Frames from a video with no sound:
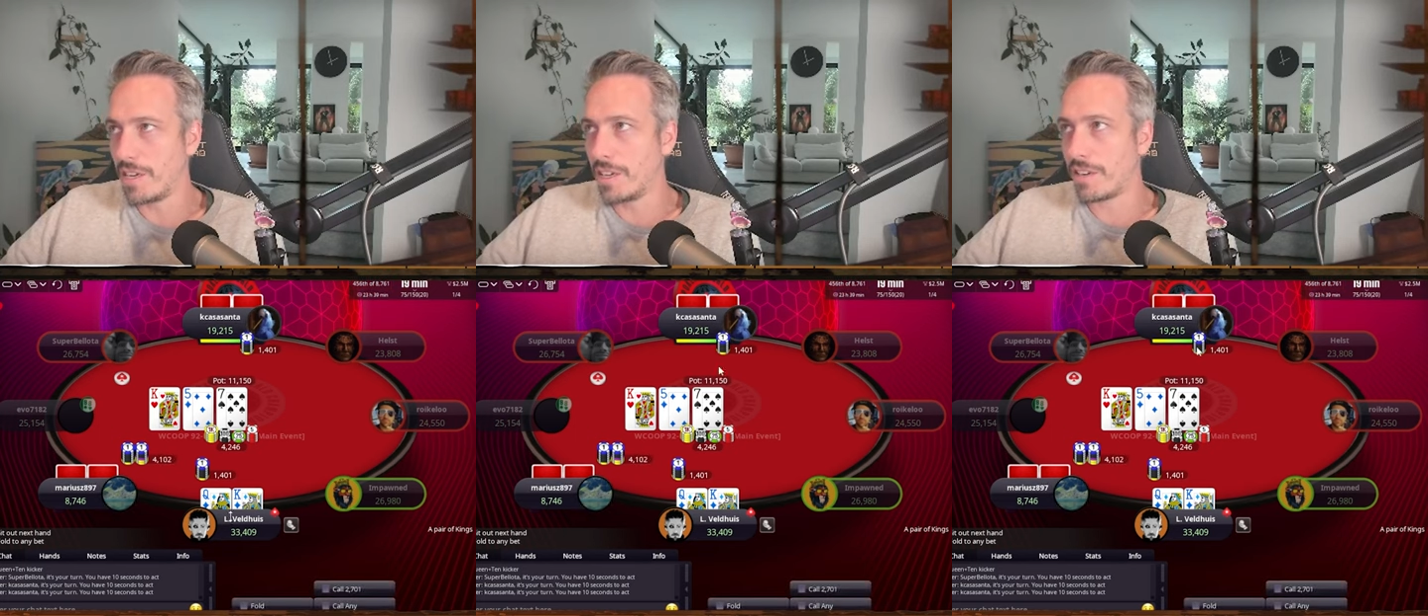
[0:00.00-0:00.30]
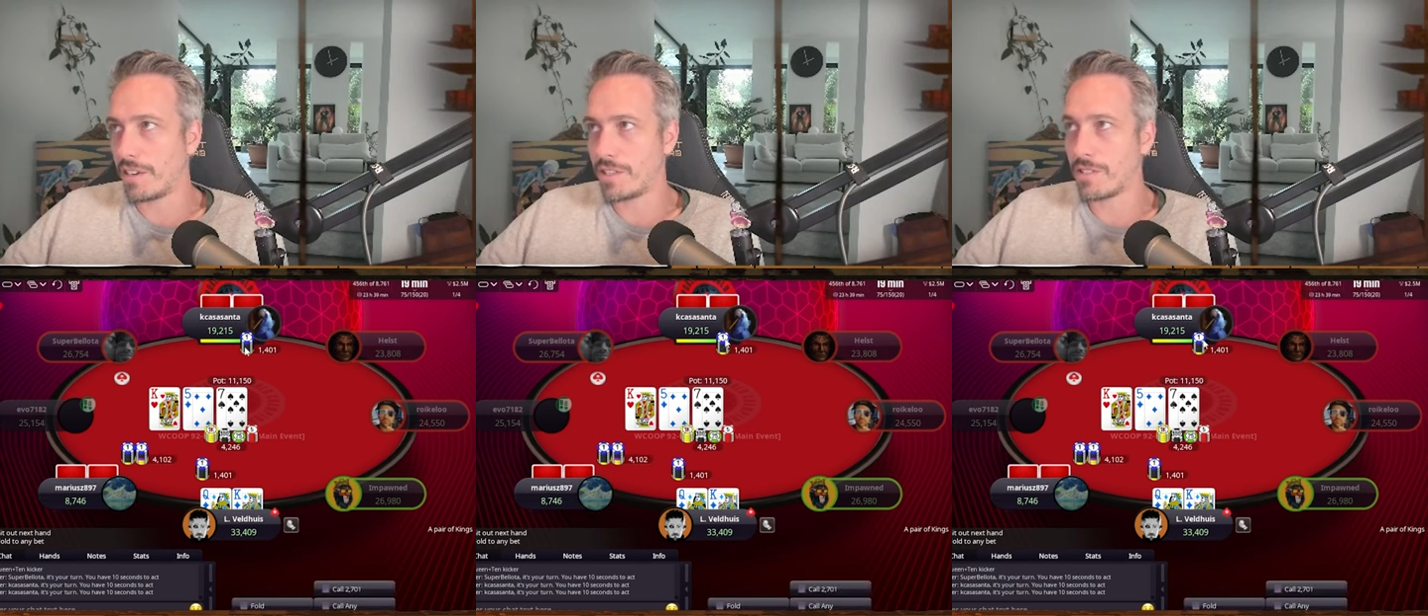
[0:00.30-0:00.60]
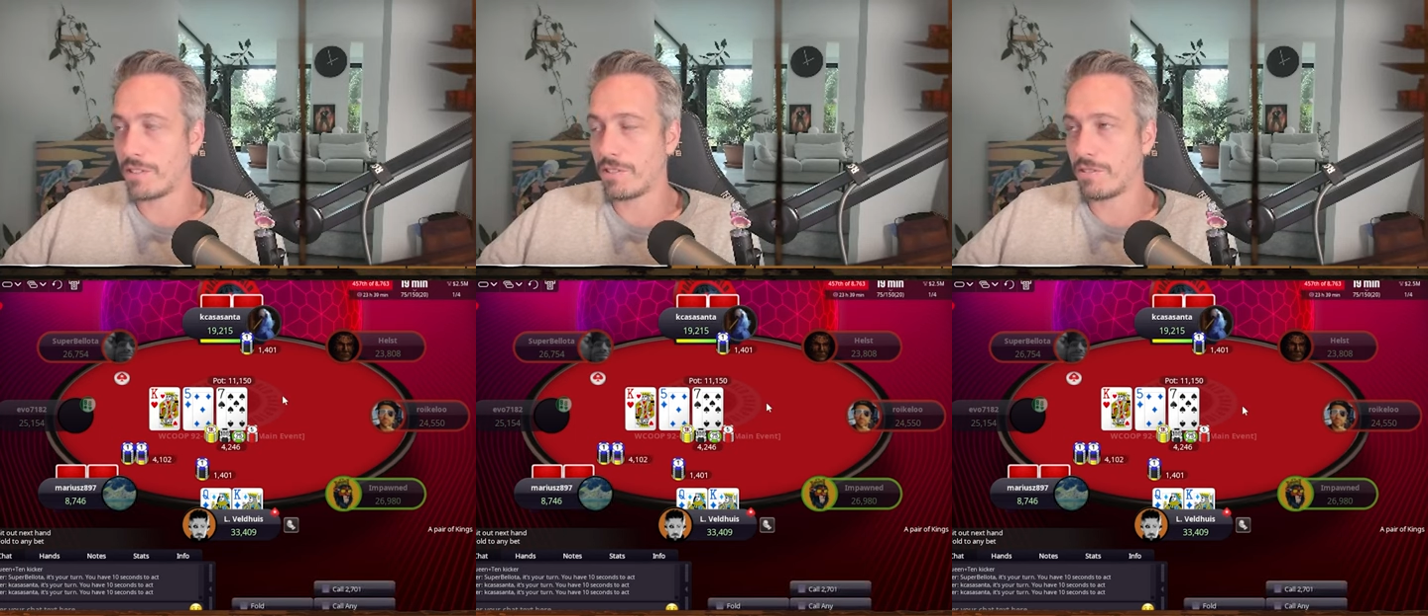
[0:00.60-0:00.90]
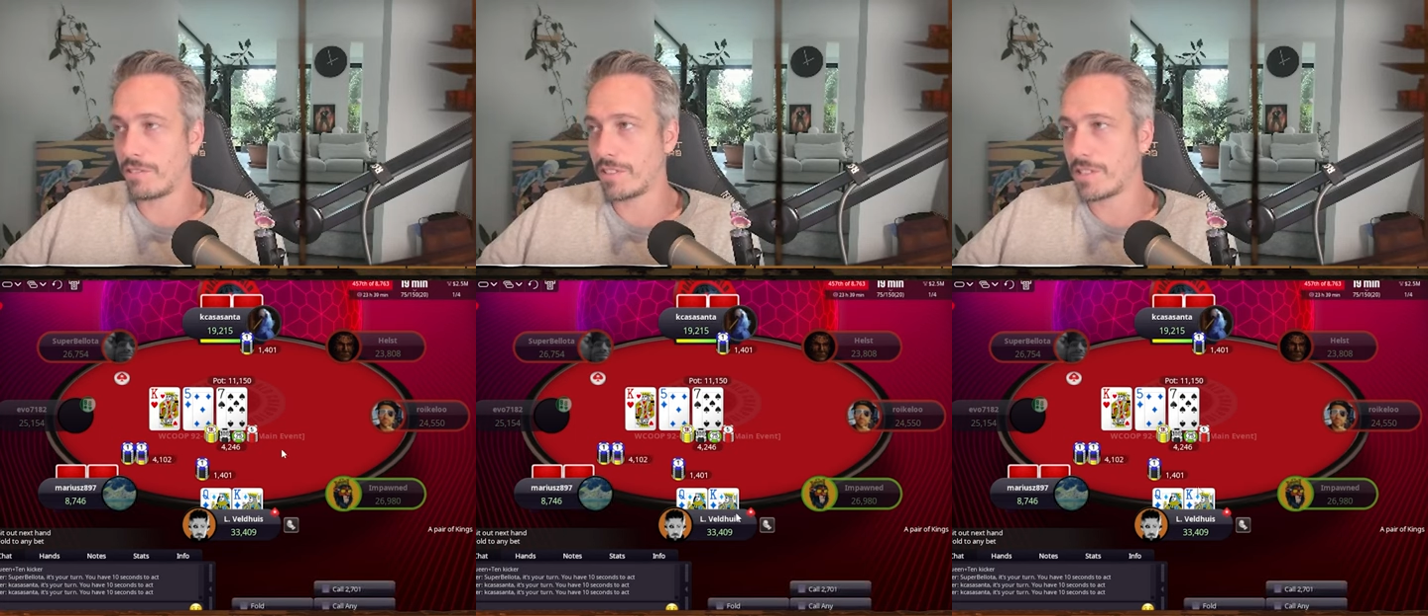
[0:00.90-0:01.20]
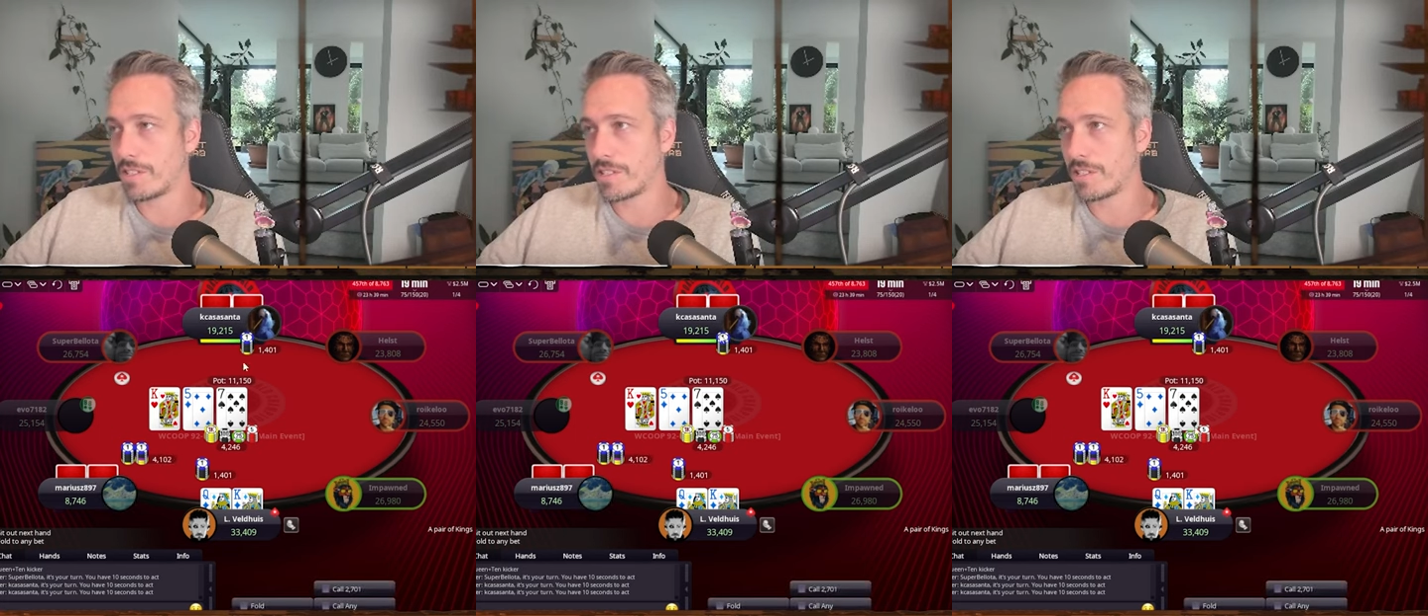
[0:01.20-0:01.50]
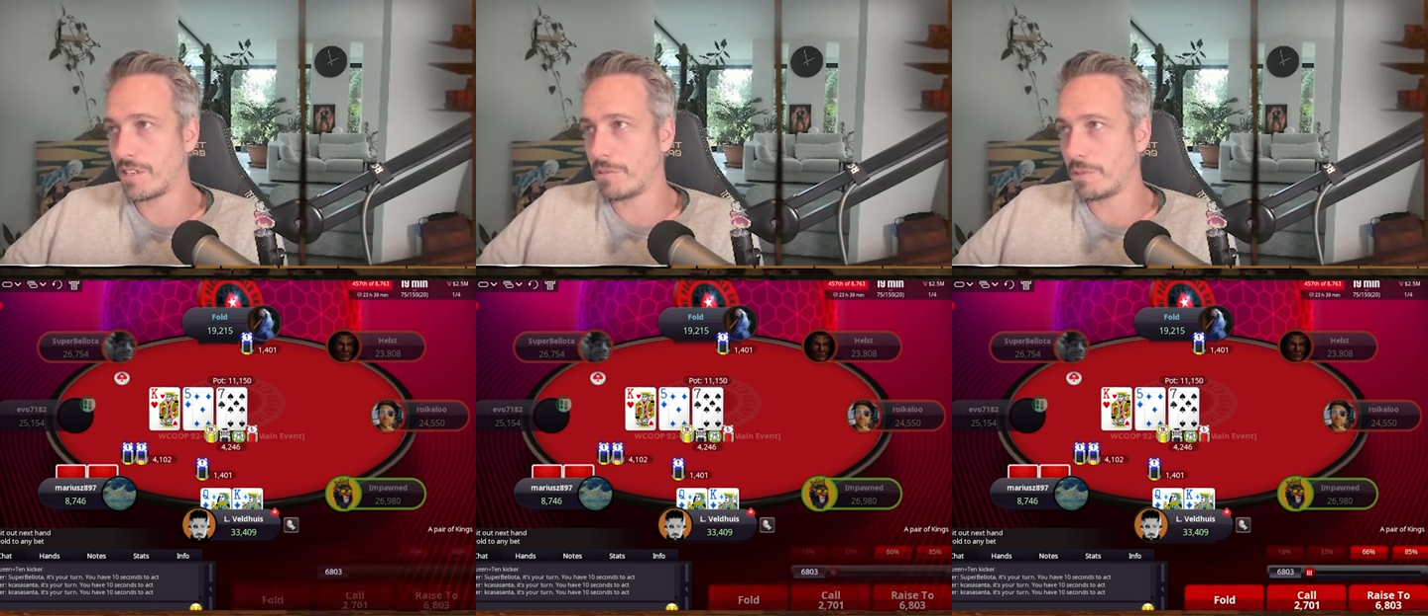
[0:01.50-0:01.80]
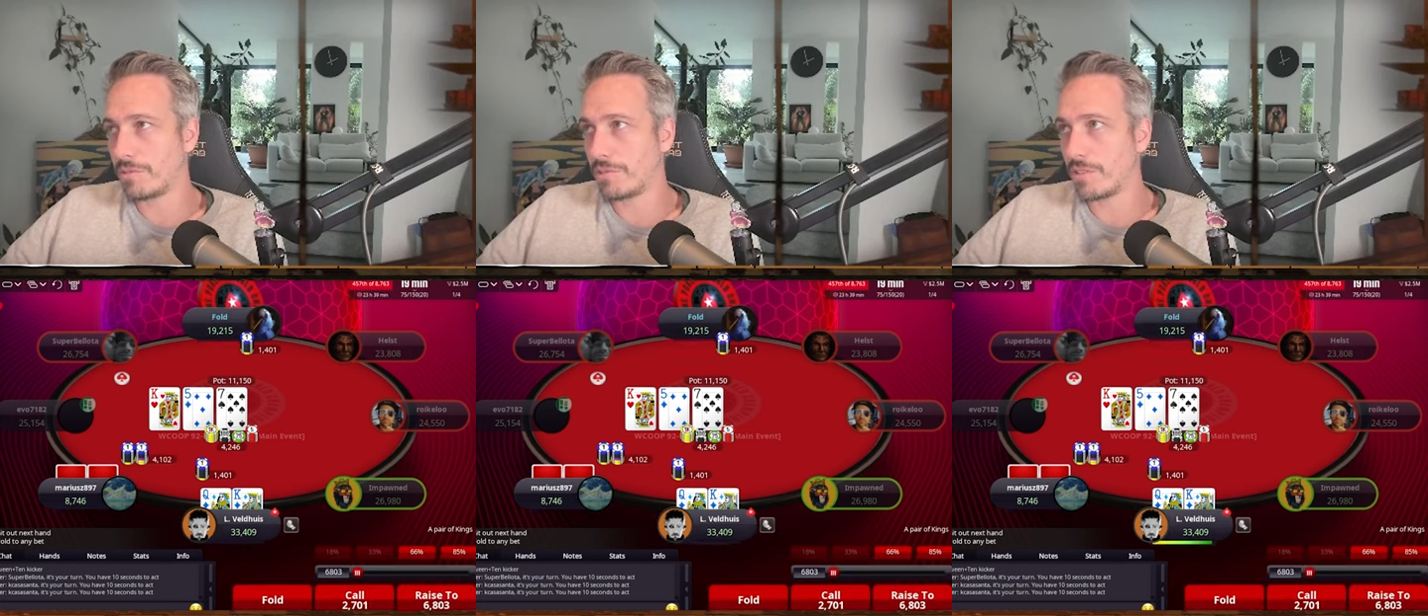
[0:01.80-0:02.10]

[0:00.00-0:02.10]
All right, so this is a little bit